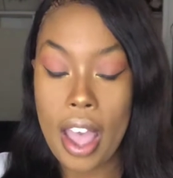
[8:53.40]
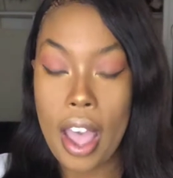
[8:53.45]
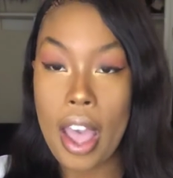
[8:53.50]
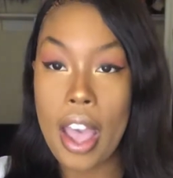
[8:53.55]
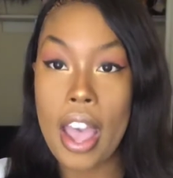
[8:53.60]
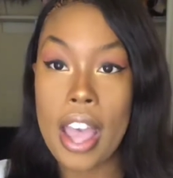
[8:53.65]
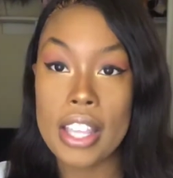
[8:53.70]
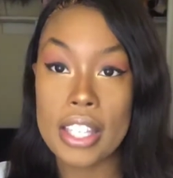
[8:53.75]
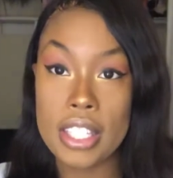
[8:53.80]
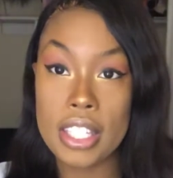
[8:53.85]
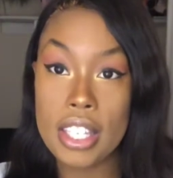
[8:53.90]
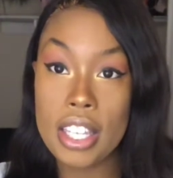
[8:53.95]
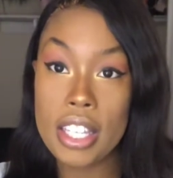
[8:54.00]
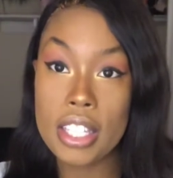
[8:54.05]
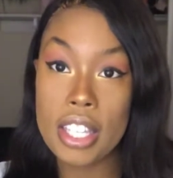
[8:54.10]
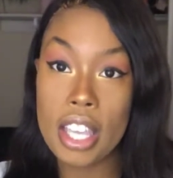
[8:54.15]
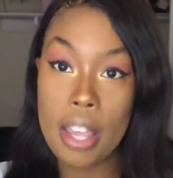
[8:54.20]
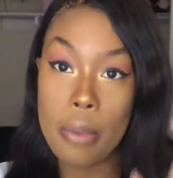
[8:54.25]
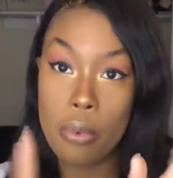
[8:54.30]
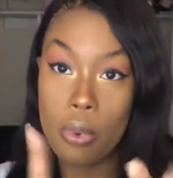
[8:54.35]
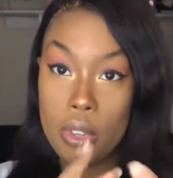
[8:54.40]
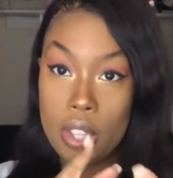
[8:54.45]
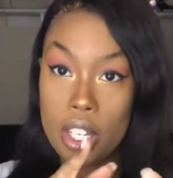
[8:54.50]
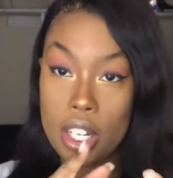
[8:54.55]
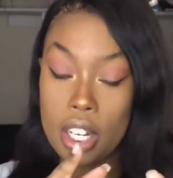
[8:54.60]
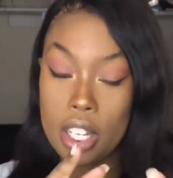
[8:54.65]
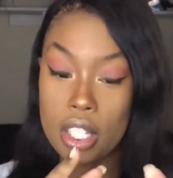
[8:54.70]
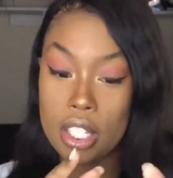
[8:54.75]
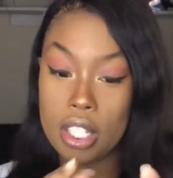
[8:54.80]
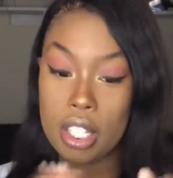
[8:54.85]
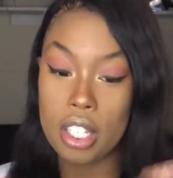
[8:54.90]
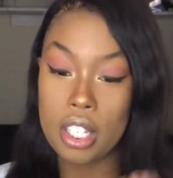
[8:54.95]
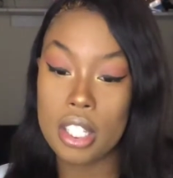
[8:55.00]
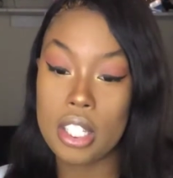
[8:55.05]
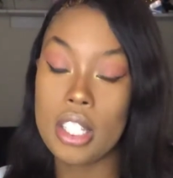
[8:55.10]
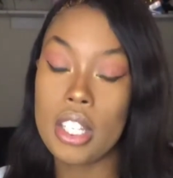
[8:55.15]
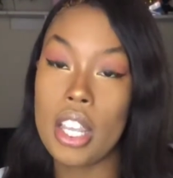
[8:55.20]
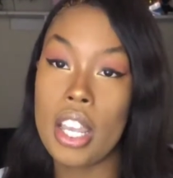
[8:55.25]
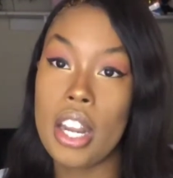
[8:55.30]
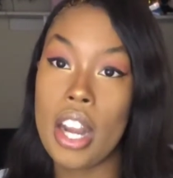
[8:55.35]
I see a table in the
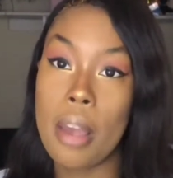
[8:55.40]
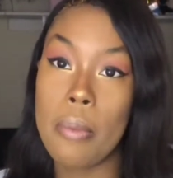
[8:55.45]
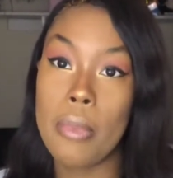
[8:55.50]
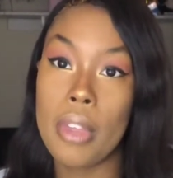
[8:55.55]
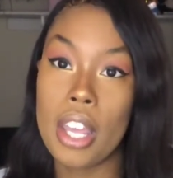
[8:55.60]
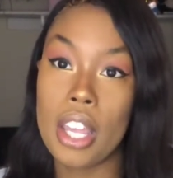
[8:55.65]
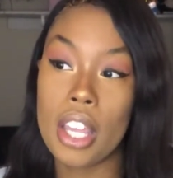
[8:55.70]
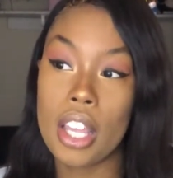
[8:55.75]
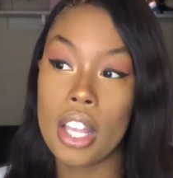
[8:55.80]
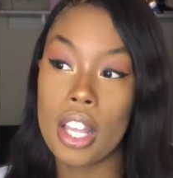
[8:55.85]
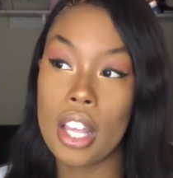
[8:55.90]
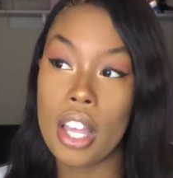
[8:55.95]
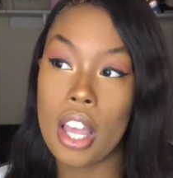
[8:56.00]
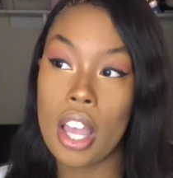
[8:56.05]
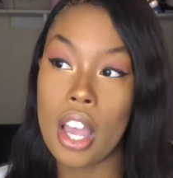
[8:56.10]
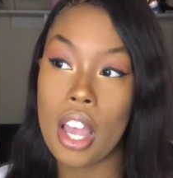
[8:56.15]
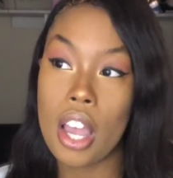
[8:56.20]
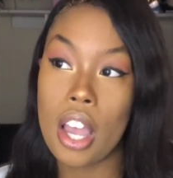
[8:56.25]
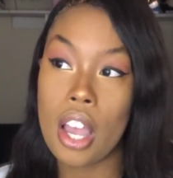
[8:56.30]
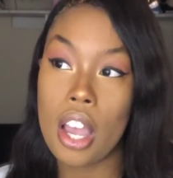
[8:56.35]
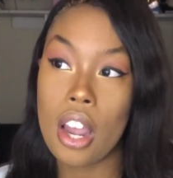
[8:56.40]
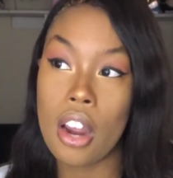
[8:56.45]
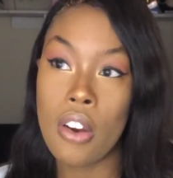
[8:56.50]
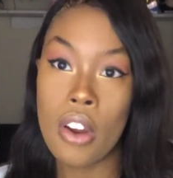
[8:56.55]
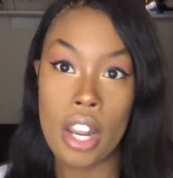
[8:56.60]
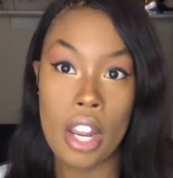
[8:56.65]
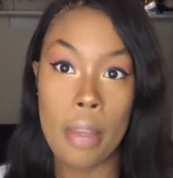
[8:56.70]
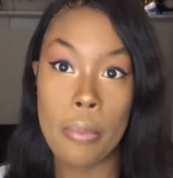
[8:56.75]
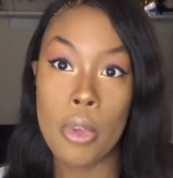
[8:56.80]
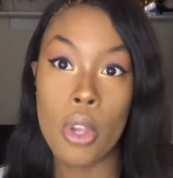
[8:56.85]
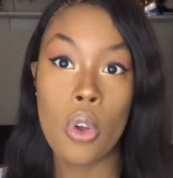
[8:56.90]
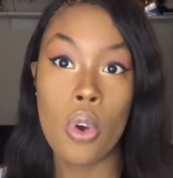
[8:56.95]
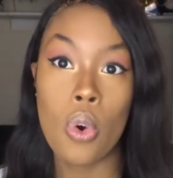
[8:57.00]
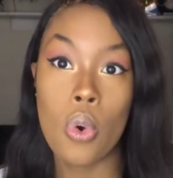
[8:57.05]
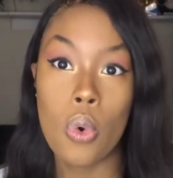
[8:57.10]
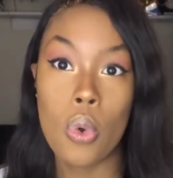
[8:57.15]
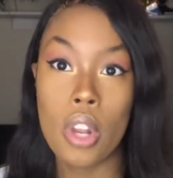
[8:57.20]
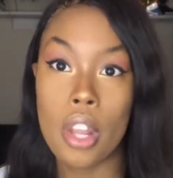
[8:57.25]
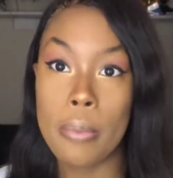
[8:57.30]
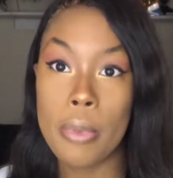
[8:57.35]
distance, and I'm like, all right, let me
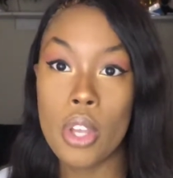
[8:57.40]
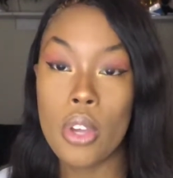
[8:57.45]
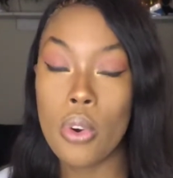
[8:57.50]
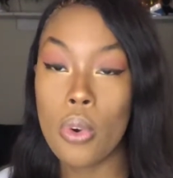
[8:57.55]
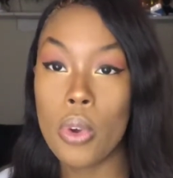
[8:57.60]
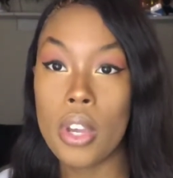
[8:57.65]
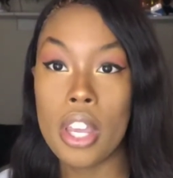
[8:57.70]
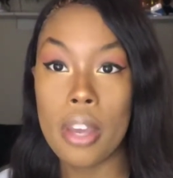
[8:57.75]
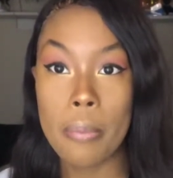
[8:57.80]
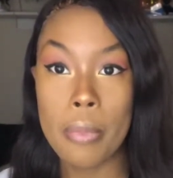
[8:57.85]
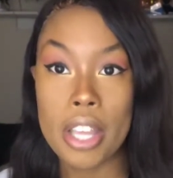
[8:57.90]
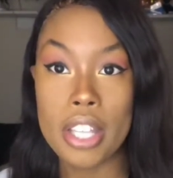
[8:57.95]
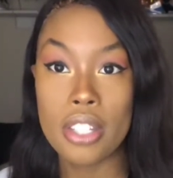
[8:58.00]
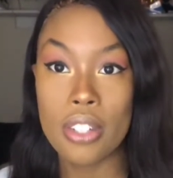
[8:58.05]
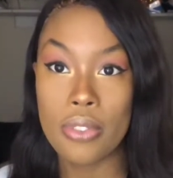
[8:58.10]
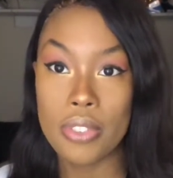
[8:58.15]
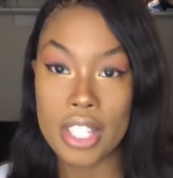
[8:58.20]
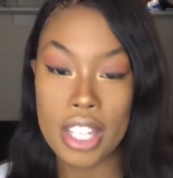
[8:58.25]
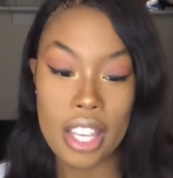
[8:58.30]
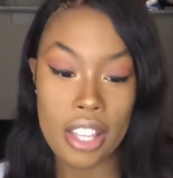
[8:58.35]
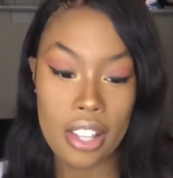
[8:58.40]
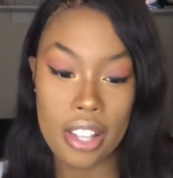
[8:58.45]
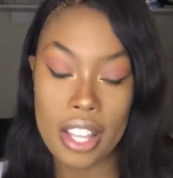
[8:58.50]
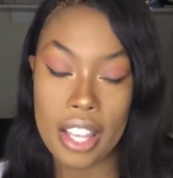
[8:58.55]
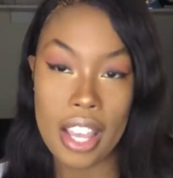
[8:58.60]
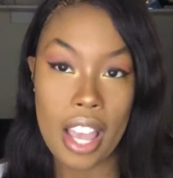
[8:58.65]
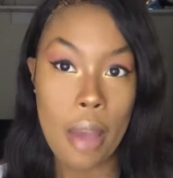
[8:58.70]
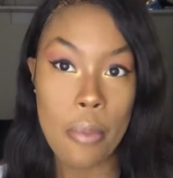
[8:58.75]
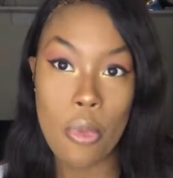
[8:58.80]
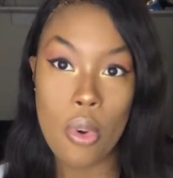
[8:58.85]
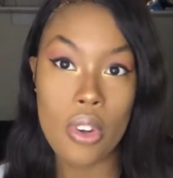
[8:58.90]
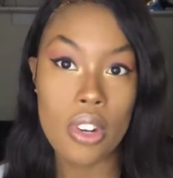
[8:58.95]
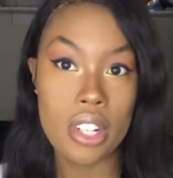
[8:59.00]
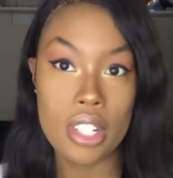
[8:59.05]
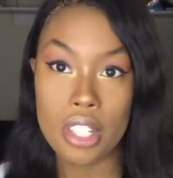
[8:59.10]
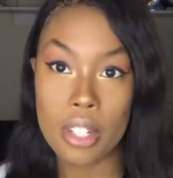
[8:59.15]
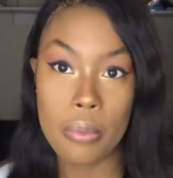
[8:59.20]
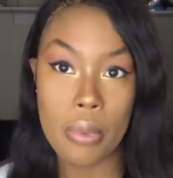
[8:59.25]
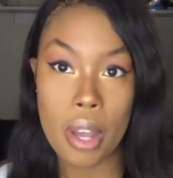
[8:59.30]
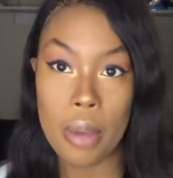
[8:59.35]
go get myself together. Like, I'm all
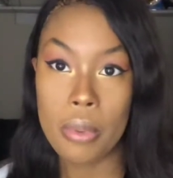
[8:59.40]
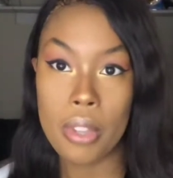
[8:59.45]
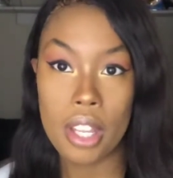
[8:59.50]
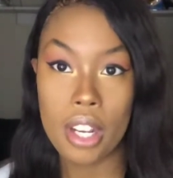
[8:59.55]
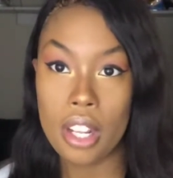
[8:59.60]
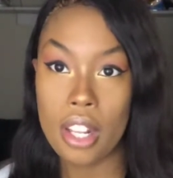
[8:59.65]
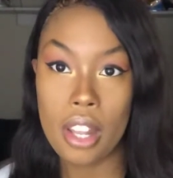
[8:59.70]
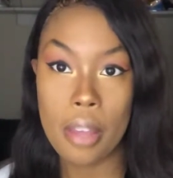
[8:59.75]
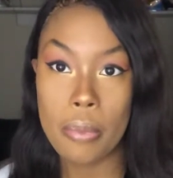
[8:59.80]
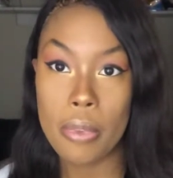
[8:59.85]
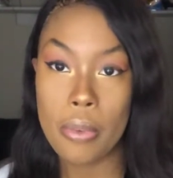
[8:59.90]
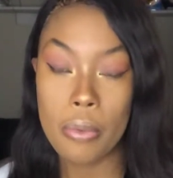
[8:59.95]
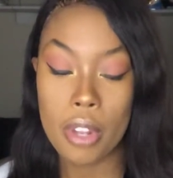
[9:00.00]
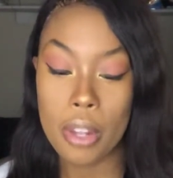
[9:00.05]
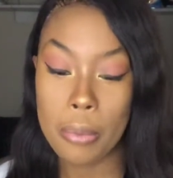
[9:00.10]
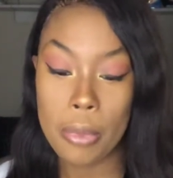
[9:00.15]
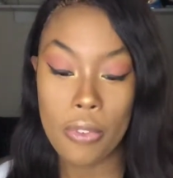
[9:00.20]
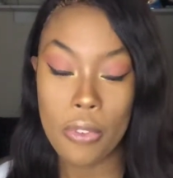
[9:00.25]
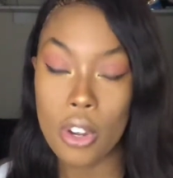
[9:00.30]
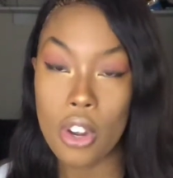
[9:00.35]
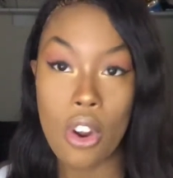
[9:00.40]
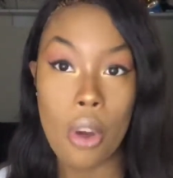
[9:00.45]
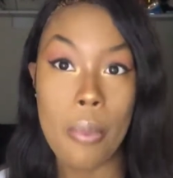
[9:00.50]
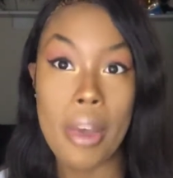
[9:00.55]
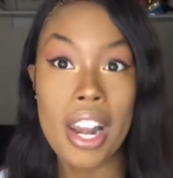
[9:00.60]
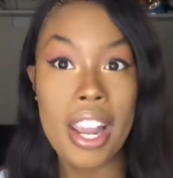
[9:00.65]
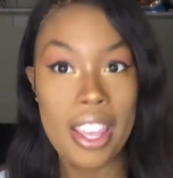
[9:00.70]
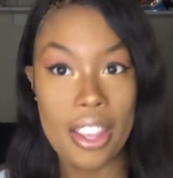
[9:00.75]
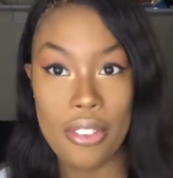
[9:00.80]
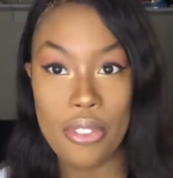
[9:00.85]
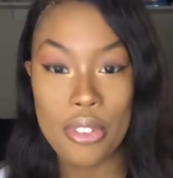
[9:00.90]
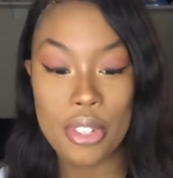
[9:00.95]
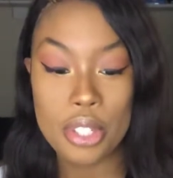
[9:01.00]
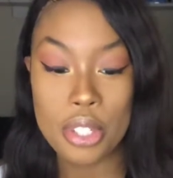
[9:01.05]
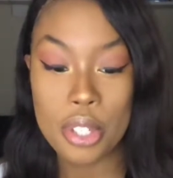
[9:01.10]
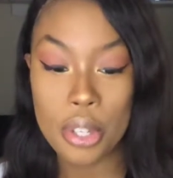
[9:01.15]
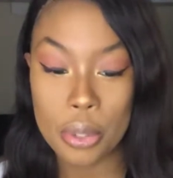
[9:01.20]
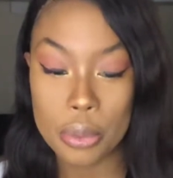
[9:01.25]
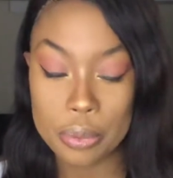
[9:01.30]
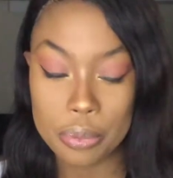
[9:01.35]
discombobulated. Let me figure out my life.
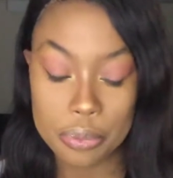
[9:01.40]
So